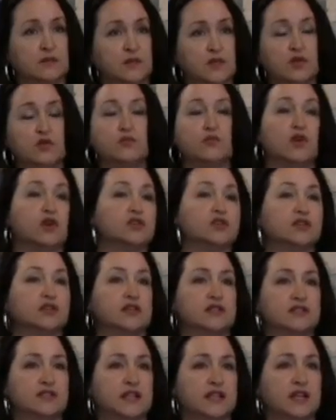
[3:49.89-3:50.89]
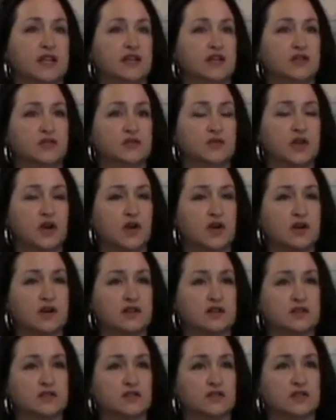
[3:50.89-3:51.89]
mural project because they needed three
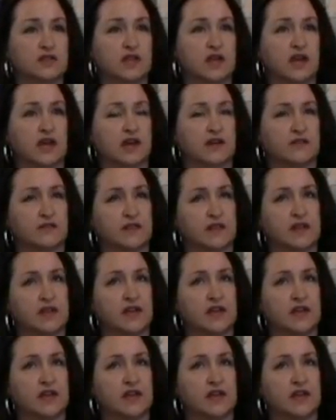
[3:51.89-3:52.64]
artists. So they have